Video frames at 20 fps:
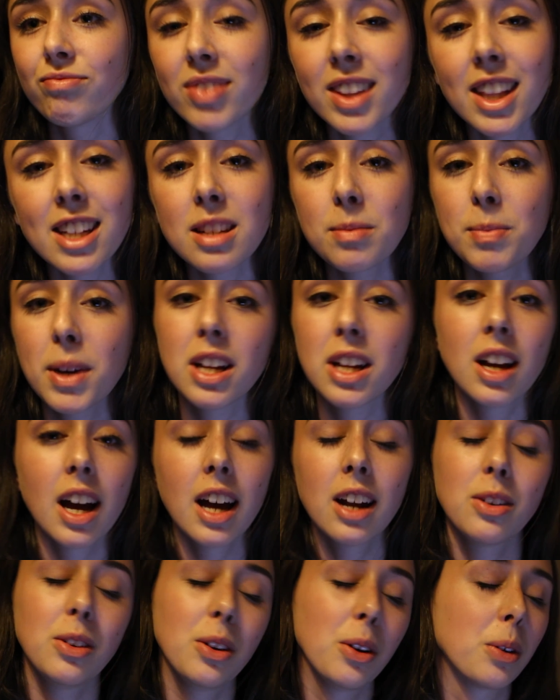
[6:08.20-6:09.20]
This might,
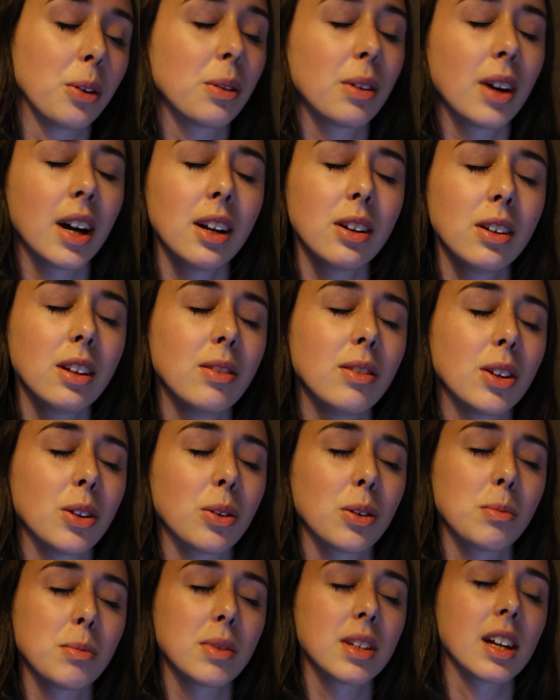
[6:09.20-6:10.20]
I don't know. I don't even
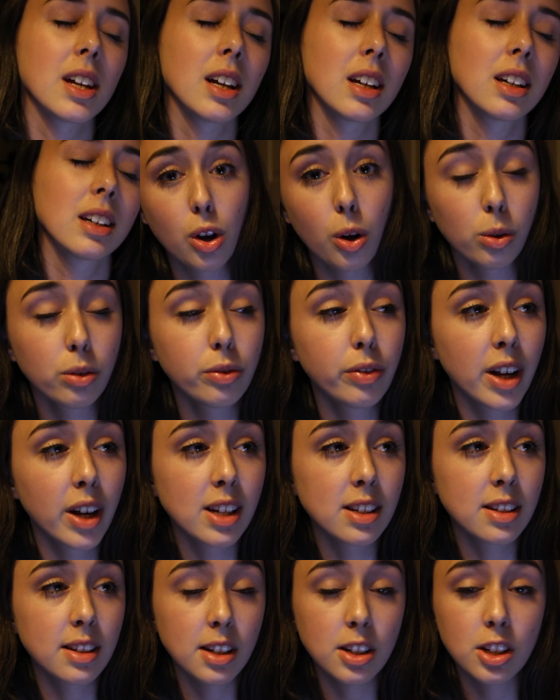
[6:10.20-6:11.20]
know what I'm saying. Old
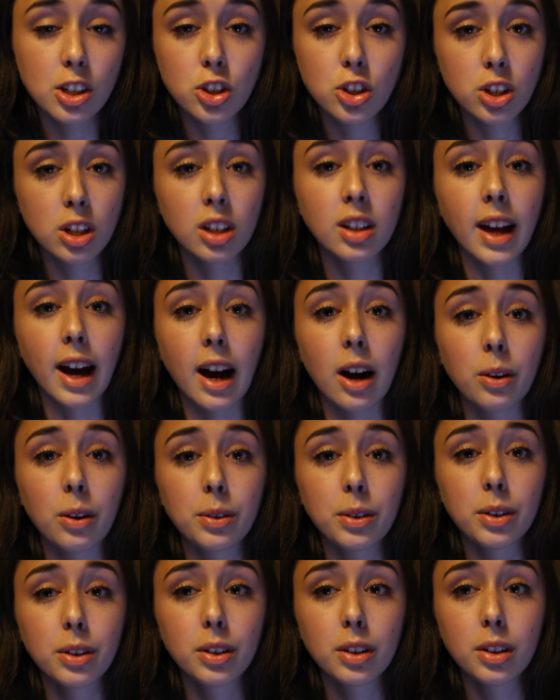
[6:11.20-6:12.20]
fans need to chill
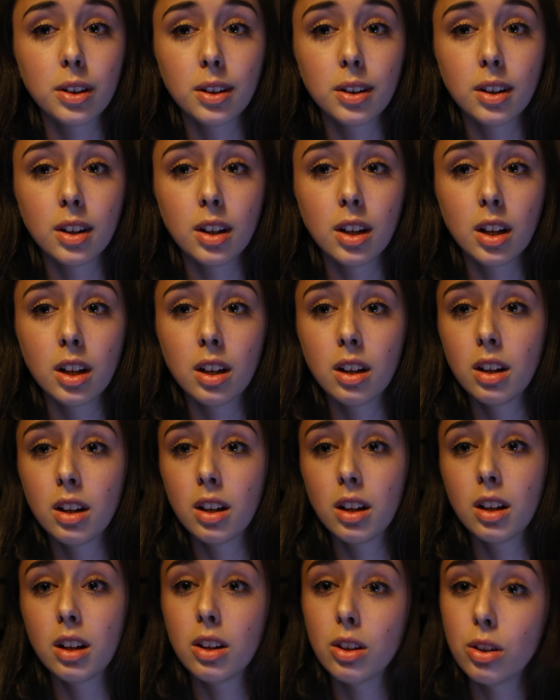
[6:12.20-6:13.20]
out.
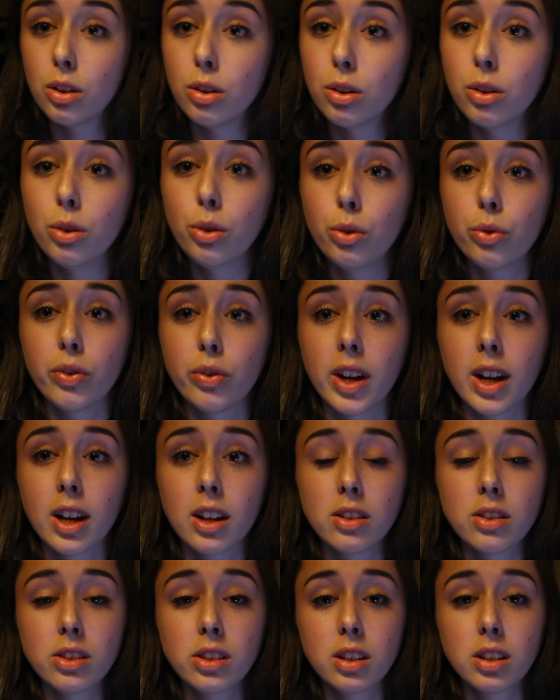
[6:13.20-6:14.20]
New
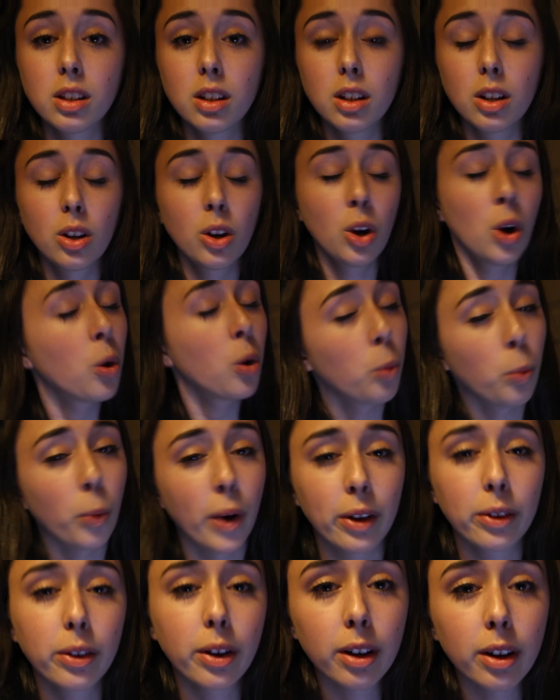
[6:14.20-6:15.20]
fans,
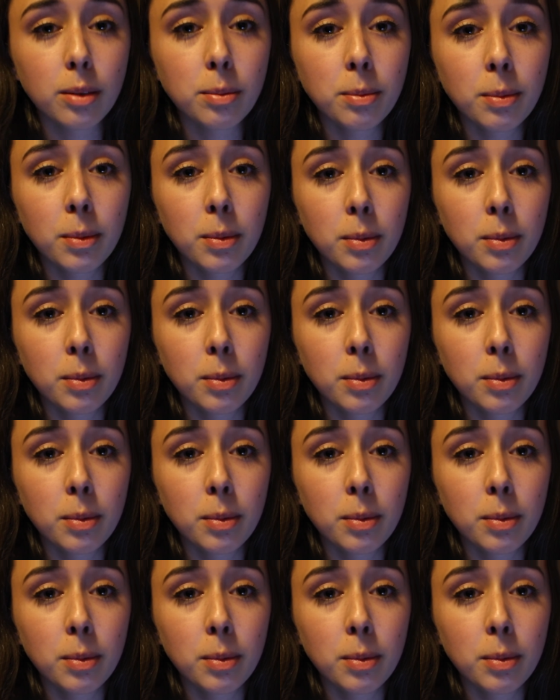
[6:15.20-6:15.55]
welcome.